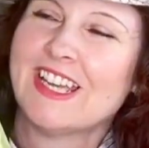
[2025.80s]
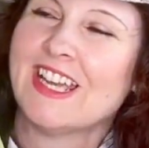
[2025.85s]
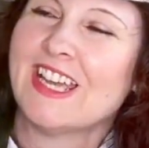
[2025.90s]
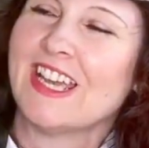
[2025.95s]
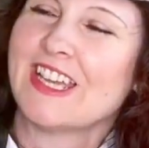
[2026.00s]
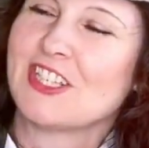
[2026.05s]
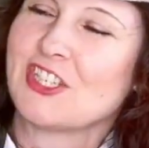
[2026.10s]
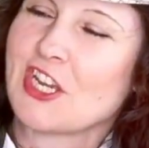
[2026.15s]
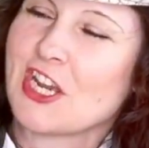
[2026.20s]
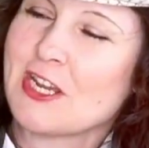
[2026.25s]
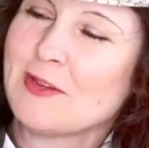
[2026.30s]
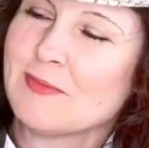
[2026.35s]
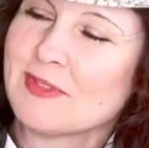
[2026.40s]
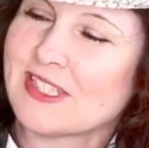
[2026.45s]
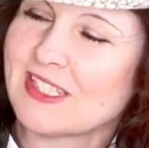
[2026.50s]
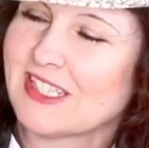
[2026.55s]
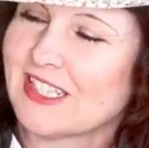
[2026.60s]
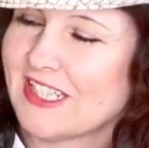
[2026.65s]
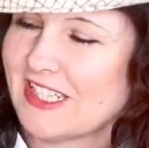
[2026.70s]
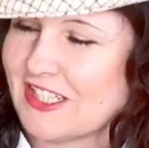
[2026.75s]
James
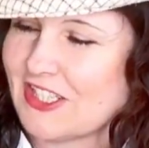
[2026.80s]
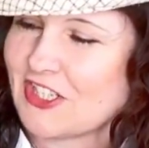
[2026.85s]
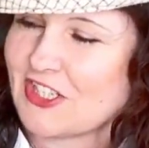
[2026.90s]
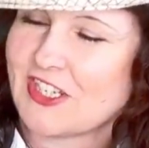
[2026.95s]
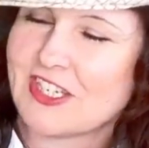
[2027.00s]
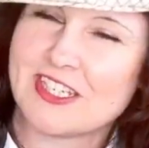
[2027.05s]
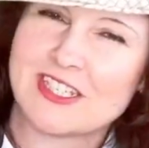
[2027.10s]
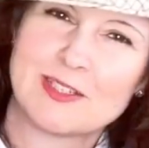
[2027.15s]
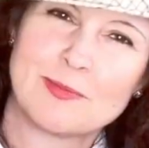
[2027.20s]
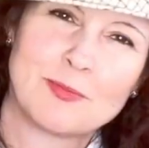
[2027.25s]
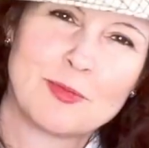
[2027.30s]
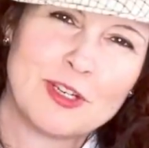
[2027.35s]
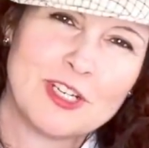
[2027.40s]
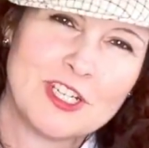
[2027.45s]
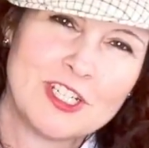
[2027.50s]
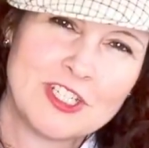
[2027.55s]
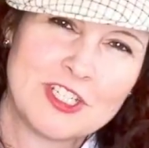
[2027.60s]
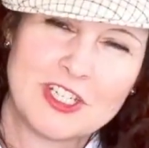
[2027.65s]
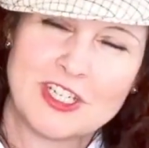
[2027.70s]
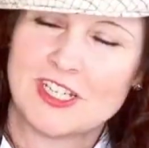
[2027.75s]
Lynch is a
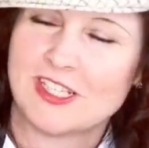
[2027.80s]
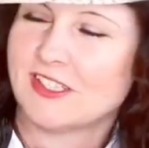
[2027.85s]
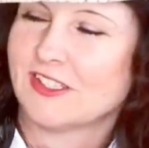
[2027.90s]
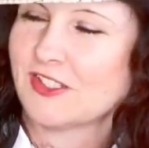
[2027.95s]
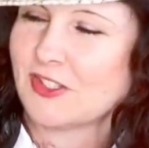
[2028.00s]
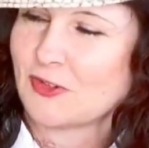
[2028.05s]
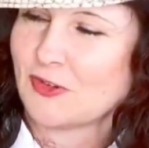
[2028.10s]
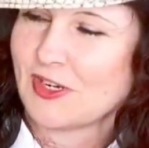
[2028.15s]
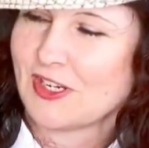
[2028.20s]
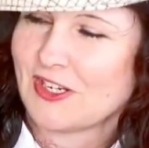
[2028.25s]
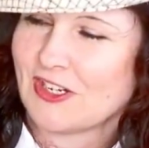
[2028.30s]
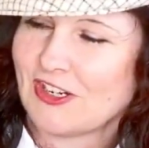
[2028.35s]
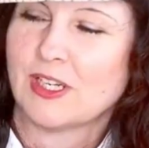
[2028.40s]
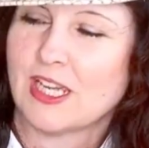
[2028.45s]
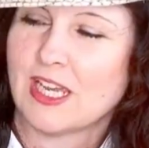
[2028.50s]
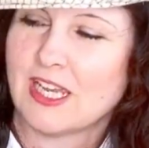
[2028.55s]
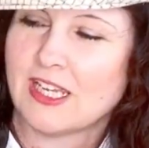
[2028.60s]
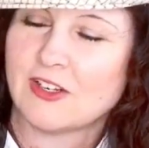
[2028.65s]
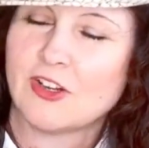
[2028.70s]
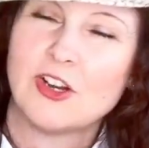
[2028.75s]
British illustrator,
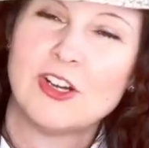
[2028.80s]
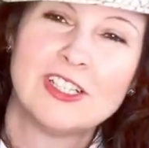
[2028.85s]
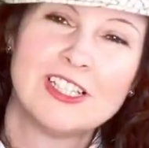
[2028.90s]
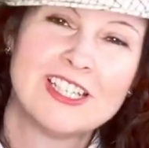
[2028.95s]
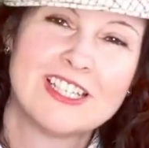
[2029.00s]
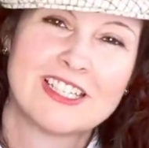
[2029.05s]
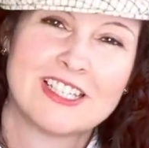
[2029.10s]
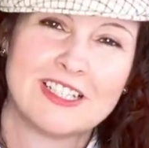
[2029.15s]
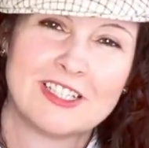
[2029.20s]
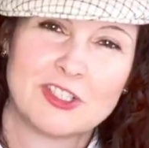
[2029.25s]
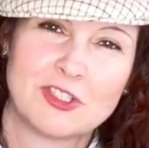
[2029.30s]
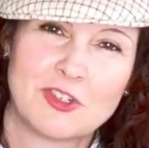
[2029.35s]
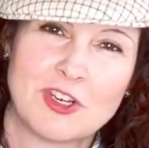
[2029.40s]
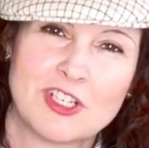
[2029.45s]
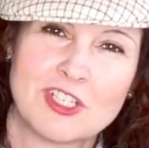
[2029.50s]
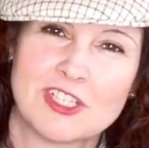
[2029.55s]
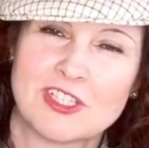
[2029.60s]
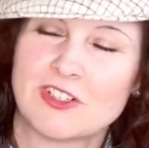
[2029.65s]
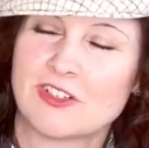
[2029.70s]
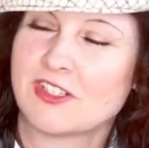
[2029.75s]
and all his
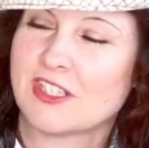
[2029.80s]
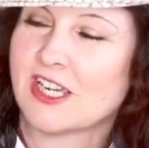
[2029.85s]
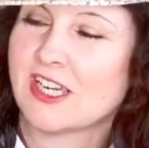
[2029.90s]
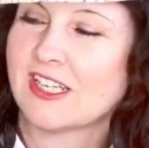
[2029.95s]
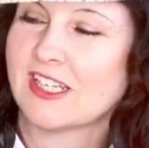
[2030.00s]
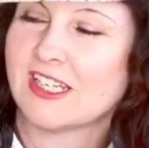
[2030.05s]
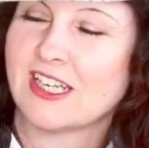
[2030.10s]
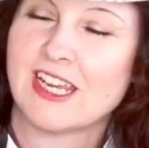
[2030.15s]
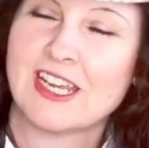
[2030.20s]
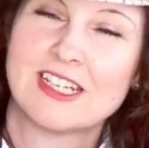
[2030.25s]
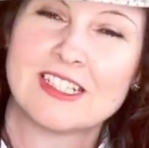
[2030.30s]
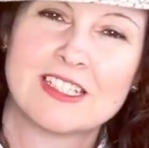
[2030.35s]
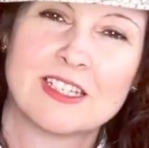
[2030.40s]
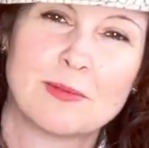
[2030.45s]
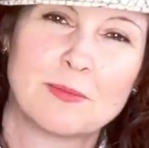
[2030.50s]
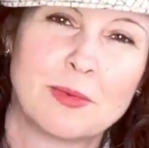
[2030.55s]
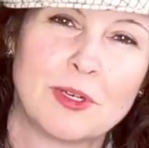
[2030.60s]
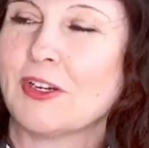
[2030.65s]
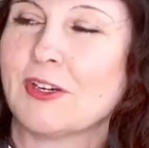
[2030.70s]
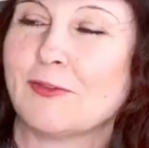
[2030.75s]
illustrations are done in egg
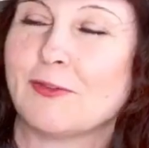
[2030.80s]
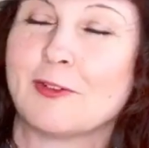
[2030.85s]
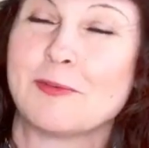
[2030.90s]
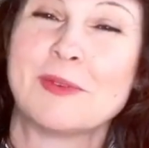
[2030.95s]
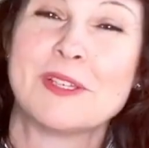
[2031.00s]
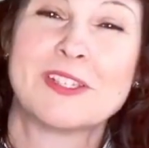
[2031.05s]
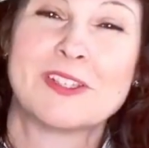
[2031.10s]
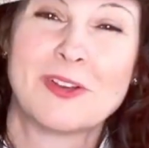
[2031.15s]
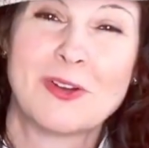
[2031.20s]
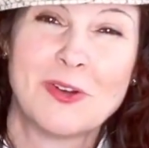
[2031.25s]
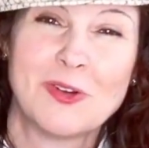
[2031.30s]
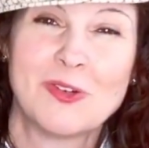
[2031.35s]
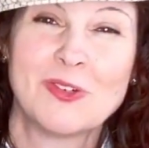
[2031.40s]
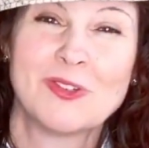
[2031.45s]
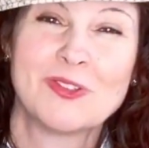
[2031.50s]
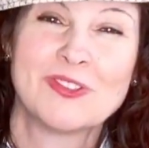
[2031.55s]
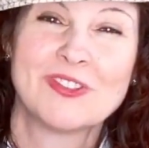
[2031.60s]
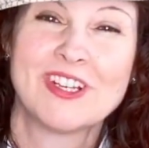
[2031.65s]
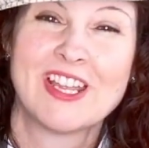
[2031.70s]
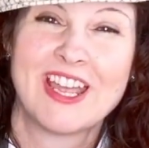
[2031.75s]
tempera from his
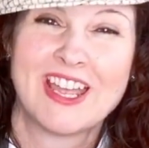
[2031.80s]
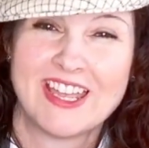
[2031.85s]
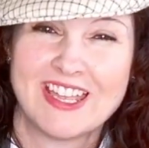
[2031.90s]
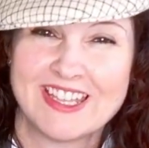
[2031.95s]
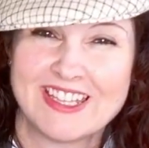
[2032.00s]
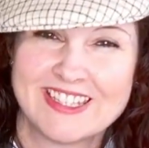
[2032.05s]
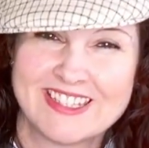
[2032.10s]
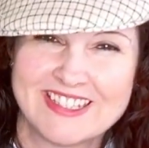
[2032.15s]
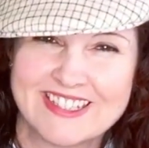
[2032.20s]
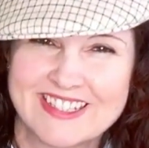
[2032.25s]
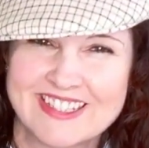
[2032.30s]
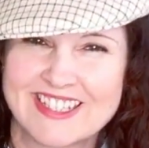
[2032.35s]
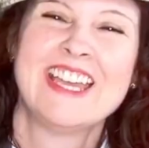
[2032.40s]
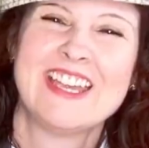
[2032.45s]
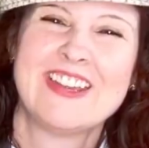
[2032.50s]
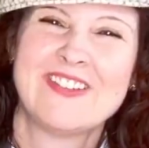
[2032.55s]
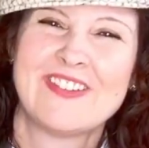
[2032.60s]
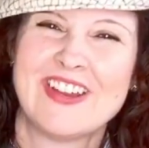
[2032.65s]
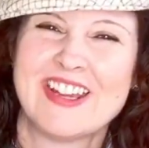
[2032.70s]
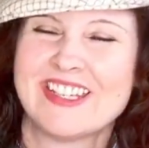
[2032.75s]
own hens.
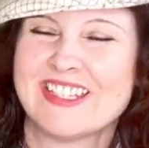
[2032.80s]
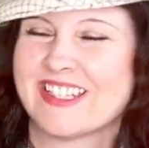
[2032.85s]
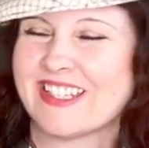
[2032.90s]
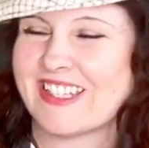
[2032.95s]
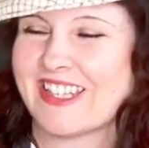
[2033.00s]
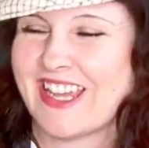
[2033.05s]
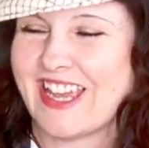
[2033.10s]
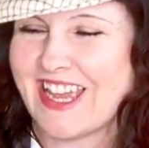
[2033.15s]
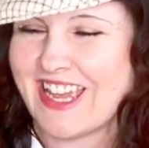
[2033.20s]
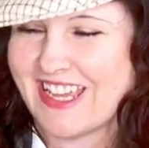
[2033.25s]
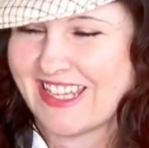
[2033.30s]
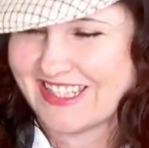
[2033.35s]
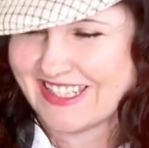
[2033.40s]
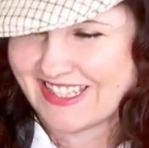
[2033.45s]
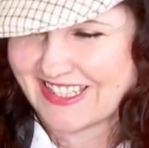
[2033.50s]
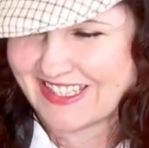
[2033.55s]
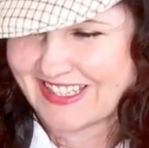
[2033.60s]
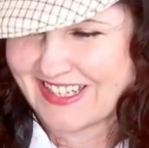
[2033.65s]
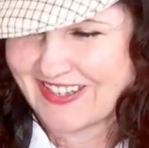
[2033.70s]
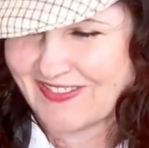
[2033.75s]
He raises the hens
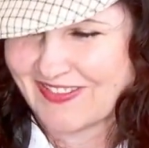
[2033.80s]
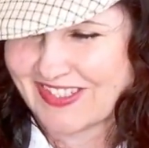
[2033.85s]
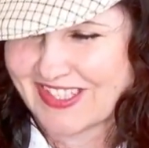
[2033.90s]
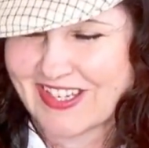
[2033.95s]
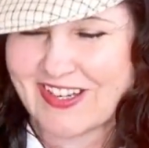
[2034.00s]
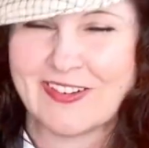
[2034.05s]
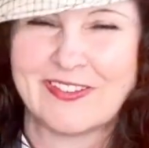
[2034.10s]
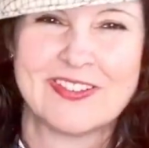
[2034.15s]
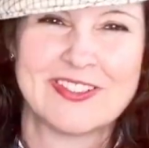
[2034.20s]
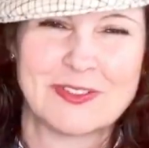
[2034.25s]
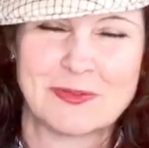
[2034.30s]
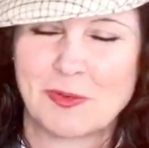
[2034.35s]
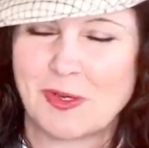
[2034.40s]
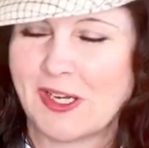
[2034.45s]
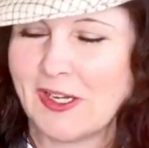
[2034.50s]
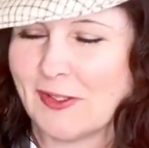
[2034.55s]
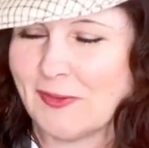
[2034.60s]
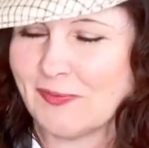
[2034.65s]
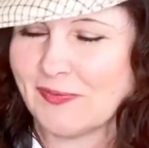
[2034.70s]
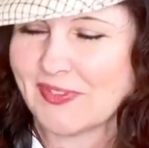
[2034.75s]
himself as
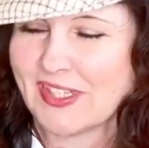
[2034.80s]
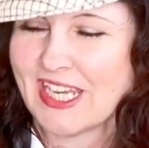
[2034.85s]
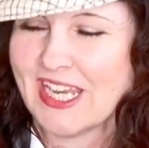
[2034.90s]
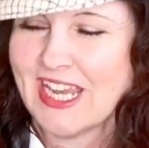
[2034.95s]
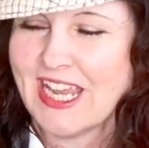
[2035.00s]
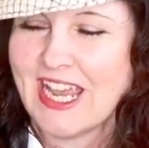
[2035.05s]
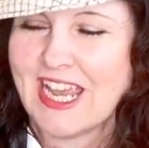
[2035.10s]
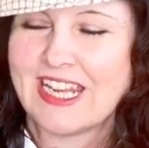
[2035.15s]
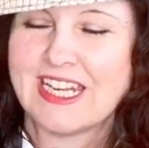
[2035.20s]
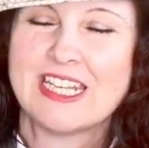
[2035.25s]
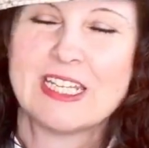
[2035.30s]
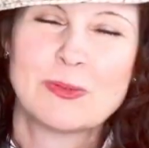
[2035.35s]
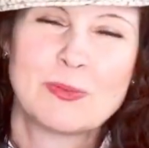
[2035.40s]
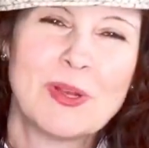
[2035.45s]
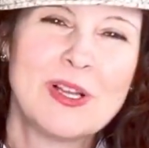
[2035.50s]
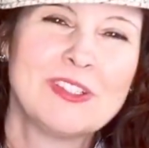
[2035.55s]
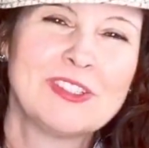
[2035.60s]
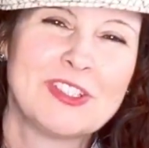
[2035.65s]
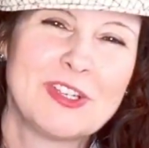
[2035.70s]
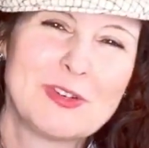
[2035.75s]
well. And he's
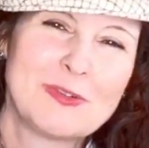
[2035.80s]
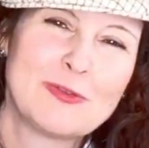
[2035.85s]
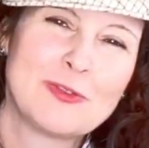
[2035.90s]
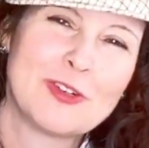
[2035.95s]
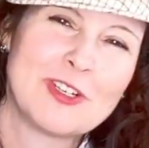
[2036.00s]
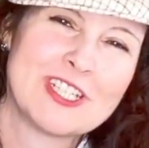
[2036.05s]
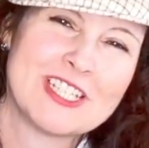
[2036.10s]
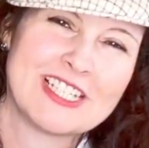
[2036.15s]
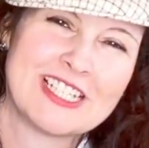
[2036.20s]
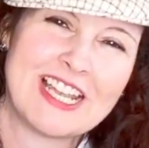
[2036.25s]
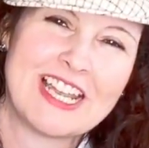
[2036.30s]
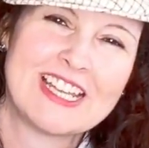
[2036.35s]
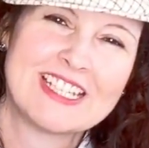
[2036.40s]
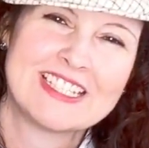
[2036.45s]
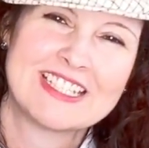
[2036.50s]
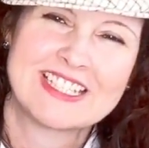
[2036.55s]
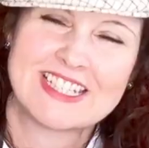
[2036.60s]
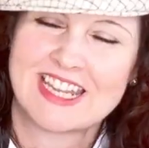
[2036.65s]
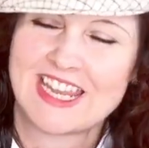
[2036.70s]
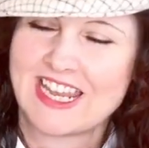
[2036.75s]
well known for his
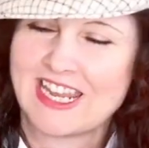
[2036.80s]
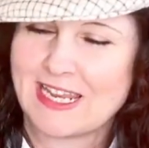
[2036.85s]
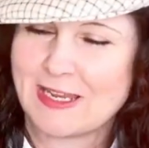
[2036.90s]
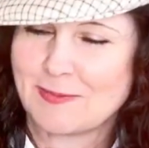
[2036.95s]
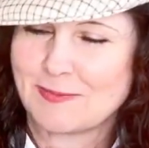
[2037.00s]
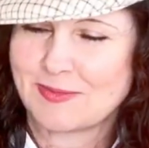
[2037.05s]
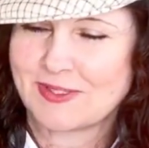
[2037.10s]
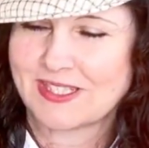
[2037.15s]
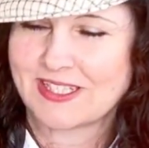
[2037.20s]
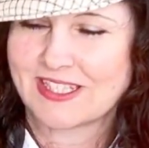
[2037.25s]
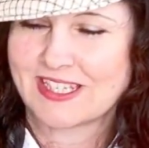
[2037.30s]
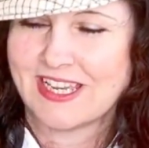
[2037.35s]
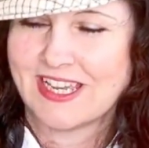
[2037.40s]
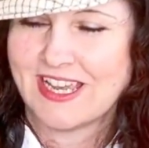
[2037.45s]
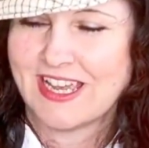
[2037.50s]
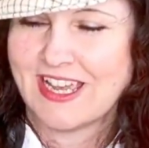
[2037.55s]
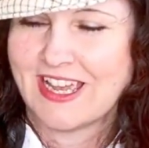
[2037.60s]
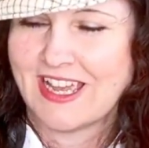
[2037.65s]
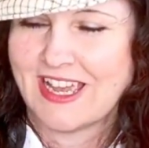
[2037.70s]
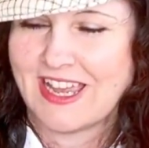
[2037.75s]
landscapes,
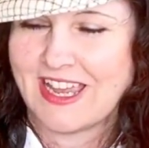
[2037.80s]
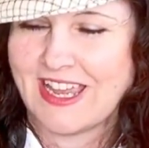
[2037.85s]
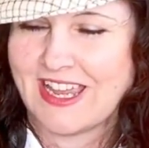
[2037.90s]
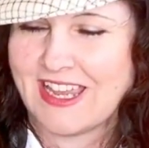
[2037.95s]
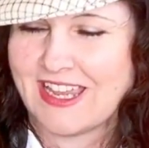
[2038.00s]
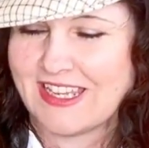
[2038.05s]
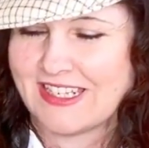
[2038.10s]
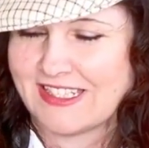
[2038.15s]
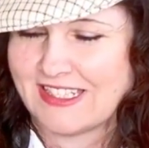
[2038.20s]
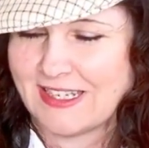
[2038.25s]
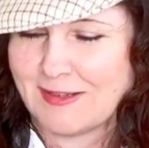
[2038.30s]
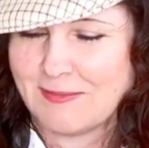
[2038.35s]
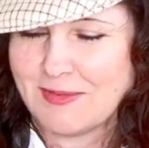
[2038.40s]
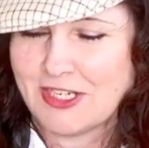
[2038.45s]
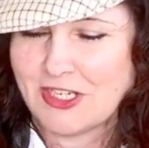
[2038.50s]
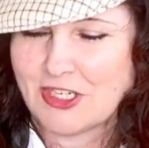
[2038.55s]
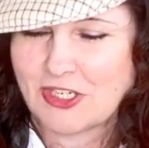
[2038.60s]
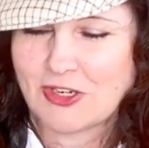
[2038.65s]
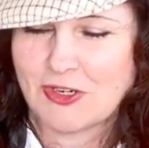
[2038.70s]
And let me show